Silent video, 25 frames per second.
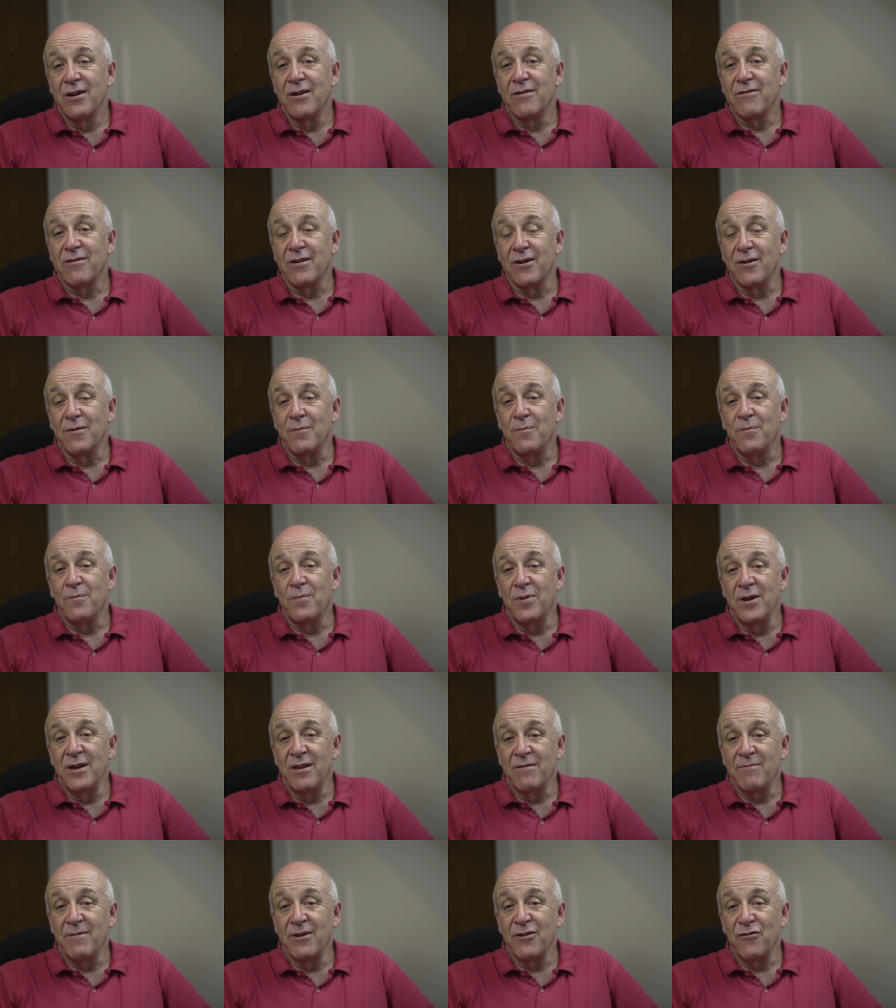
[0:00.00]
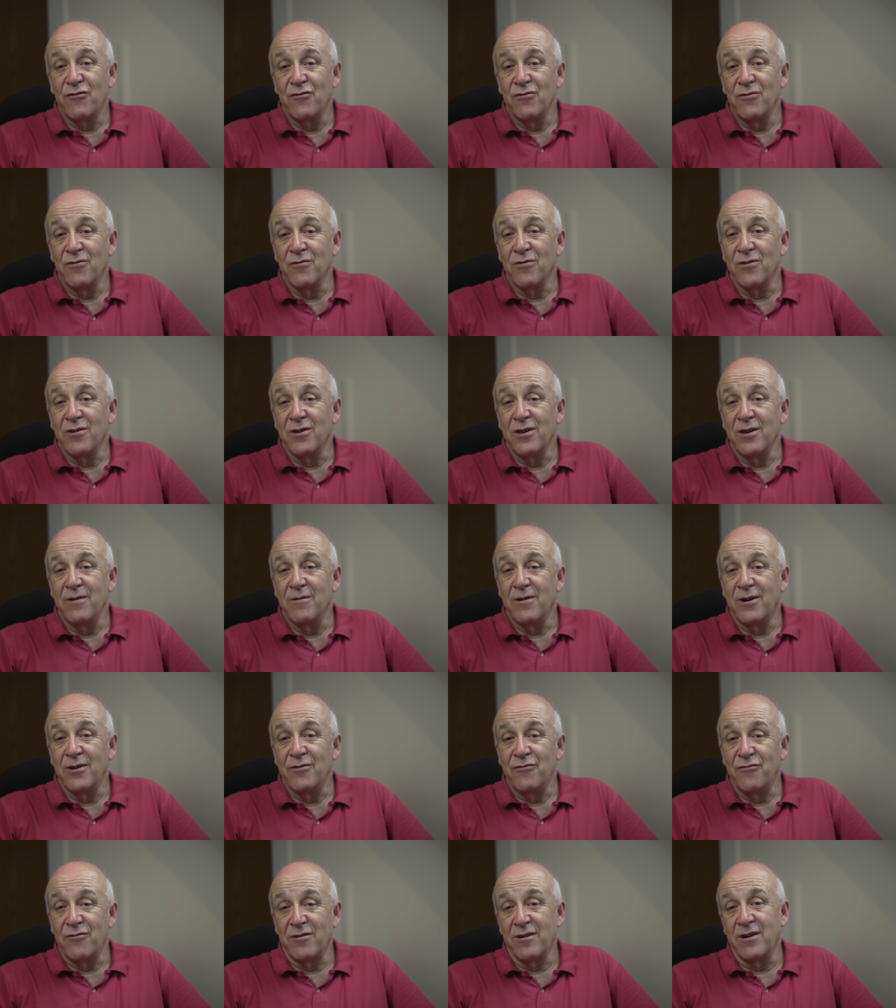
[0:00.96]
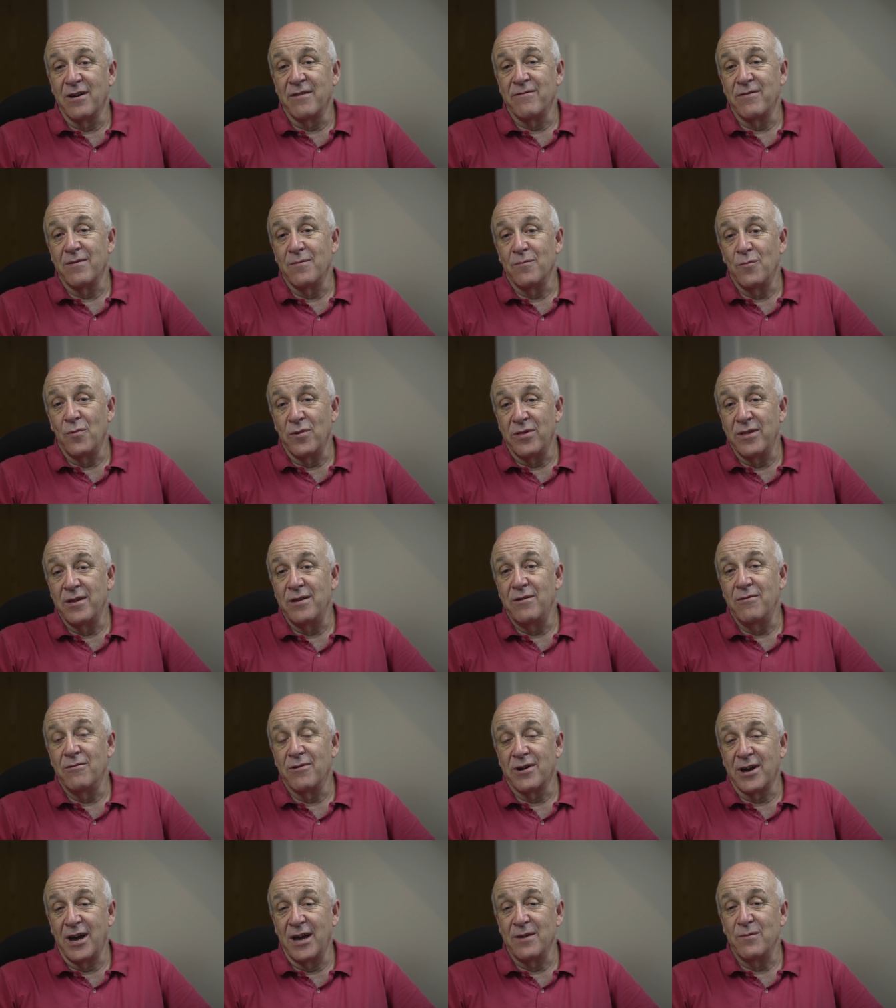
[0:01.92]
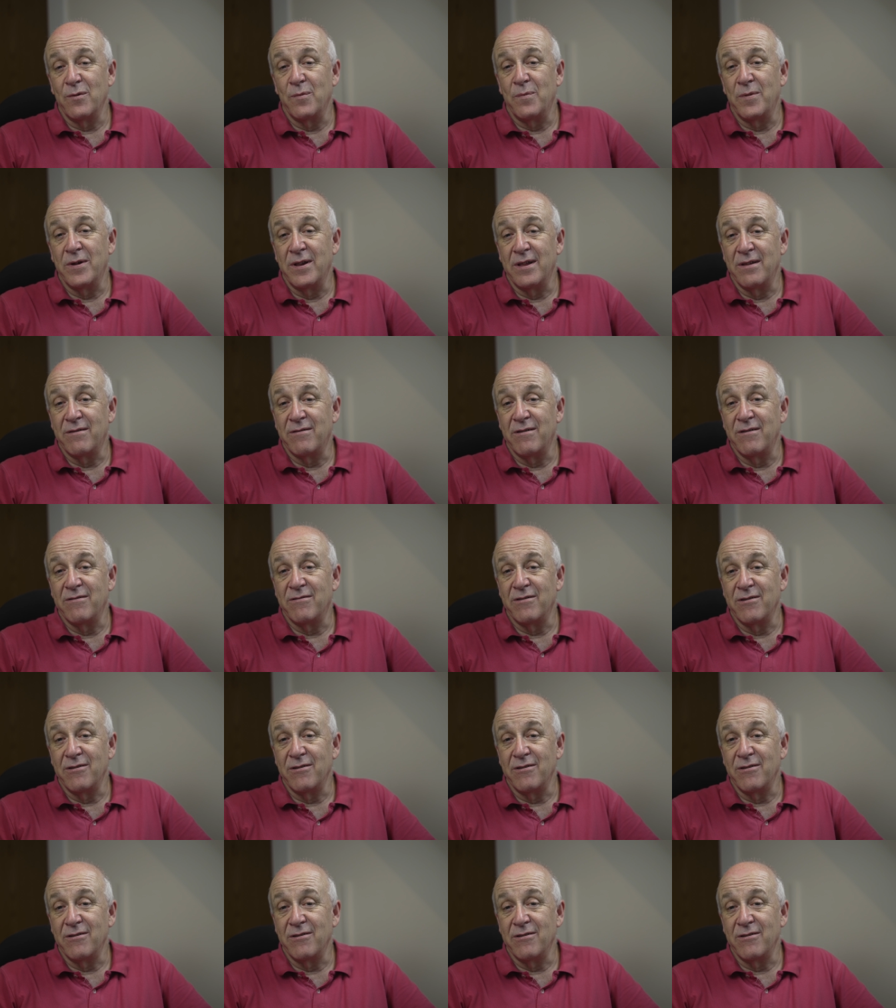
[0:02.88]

So please make sure that you are driving within your capabilities,